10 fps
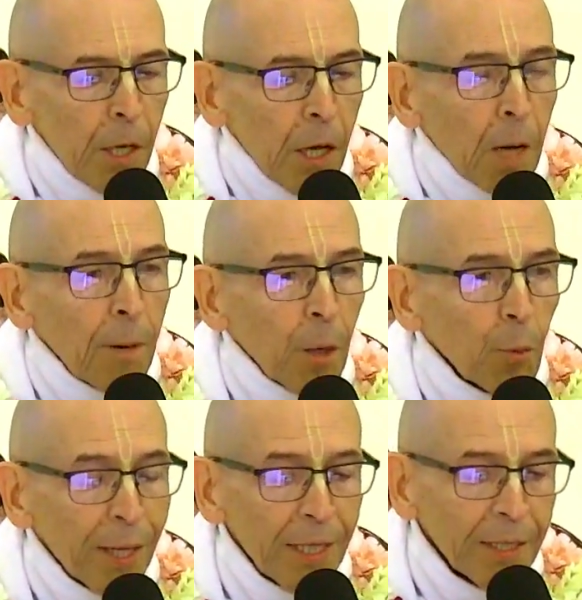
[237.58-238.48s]
about
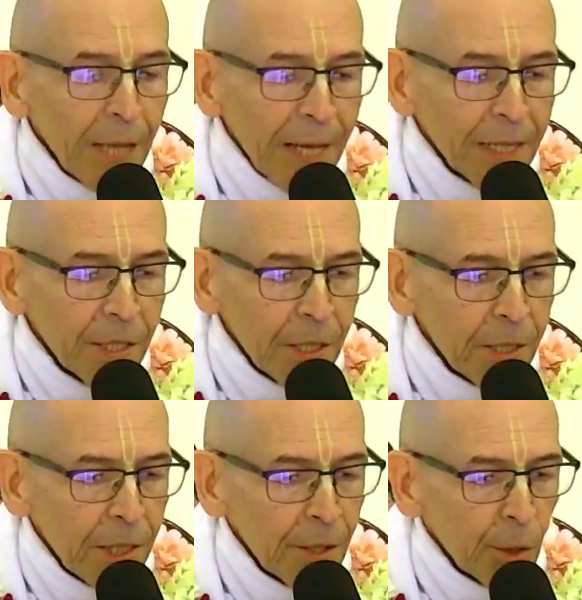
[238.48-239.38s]
recognizing
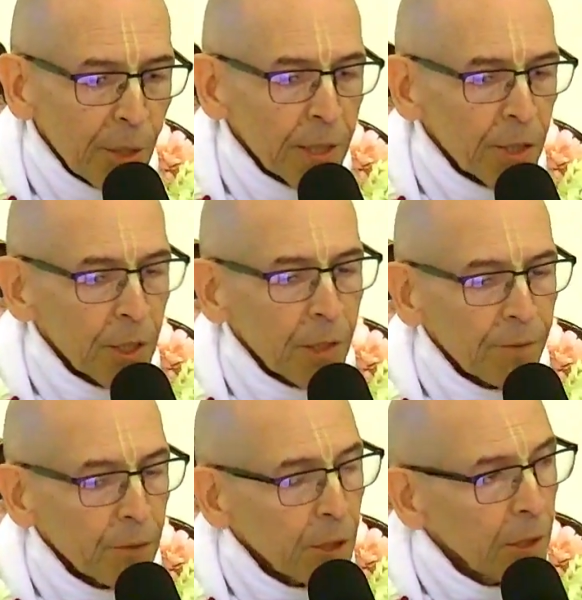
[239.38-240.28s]
that the greatest
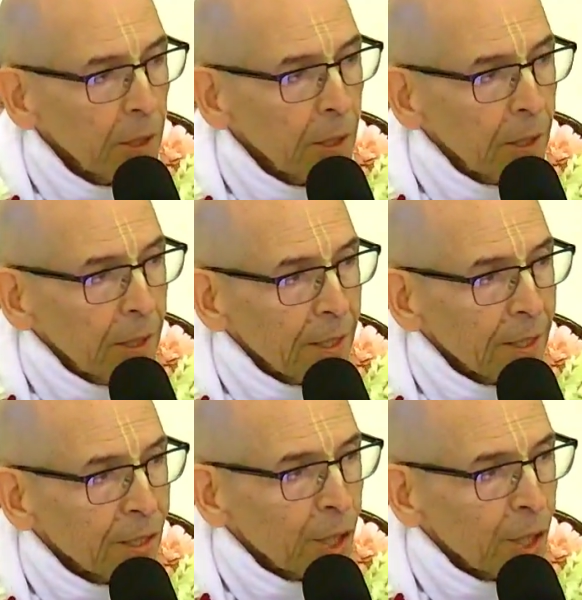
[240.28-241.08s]
gift is the